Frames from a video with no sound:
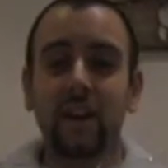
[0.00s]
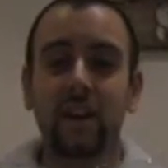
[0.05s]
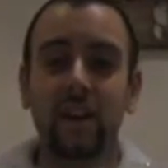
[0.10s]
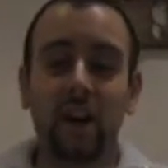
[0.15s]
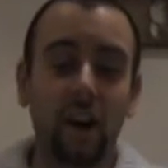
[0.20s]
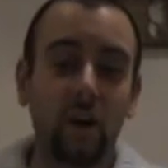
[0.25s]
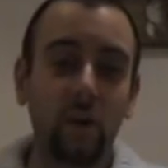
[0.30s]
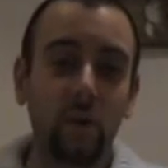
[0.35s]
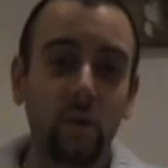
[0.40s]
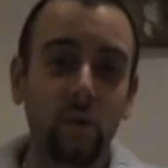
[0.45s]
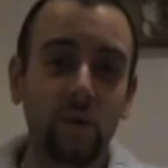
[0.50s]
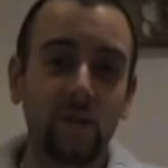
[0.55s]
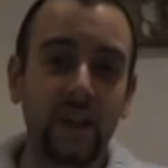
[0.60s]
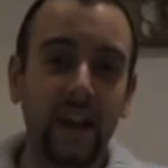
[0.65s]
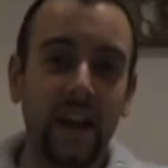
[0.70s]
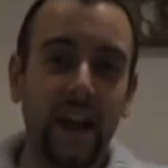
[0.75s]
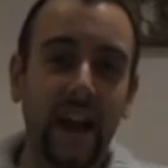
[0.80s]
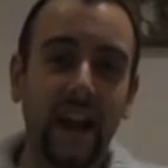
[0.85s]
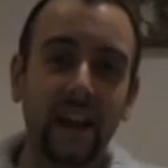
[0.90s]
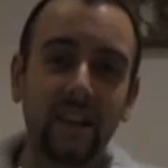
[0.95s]
cold
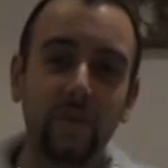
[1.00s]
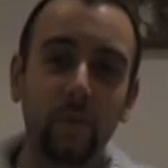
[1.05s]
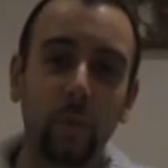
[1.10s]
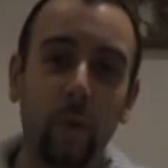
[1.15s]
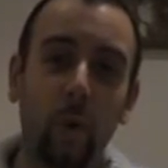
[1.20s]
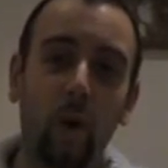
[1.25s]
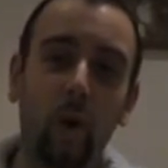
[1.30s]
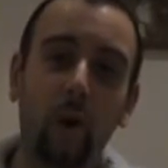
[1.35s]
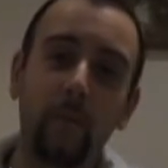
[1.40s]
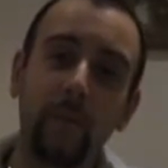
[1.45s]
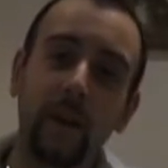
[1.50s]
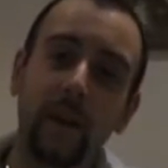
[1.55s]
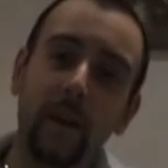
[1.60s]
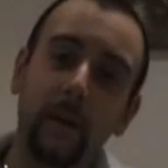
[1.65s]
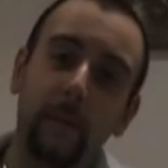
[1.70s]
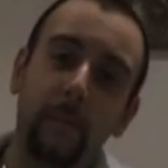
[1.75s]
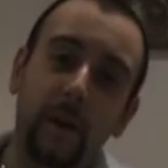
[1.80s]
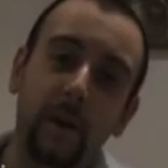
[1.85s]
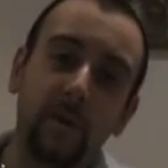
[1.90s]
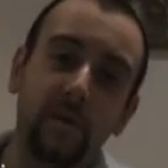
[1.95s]
and warm,
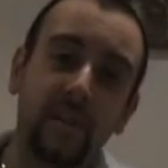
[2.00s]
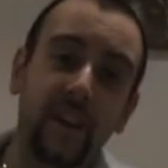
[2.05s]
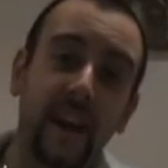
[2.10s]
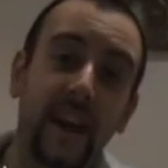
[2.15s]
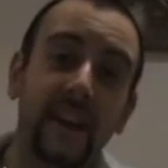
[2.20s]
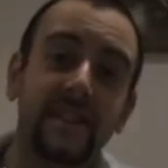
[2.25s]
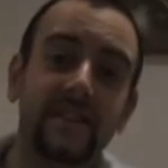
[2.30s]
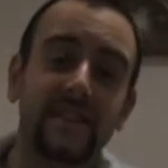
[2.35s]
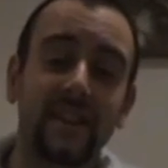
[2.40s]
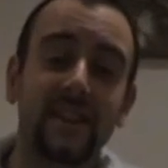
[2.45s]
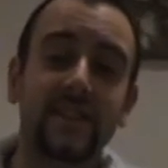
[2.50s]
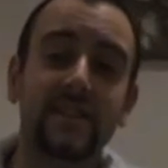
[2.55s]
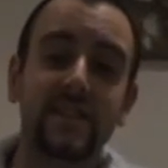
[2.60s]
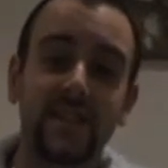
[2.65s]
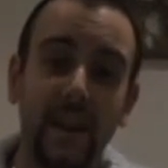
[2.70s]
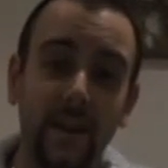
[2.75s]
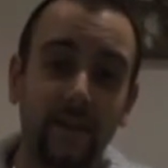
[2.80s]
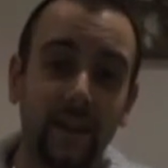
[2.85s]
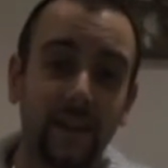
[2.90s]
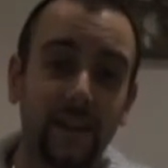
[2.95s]
both get a
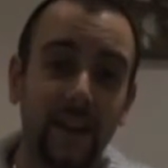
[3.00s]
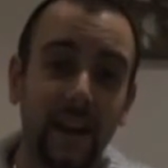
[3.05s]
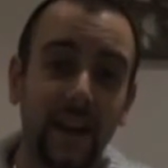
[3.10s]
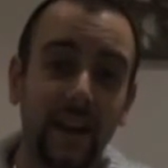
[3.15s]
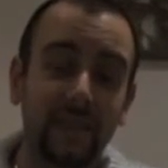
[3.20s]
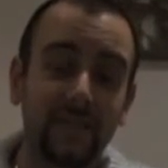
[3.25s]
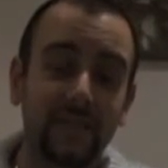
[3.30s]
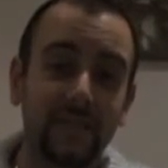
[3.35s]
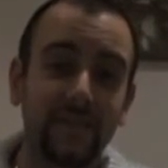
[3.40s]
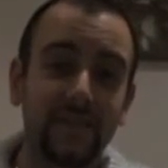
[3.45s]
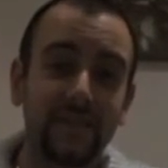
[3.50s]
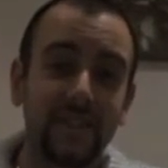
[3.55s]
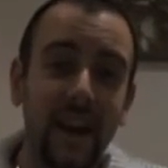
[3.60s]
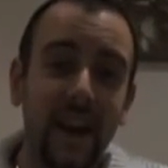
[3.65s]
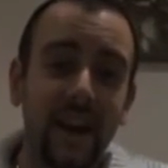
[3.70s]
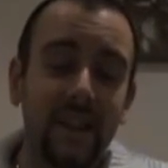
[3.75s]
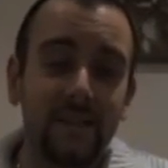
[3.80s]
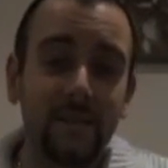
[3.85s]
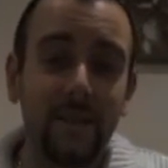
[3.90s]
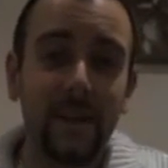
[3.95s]
7 out of
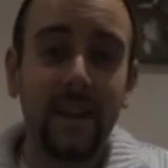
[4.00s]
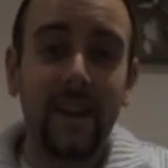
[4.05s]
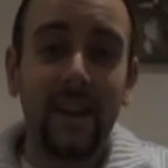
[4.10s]
10.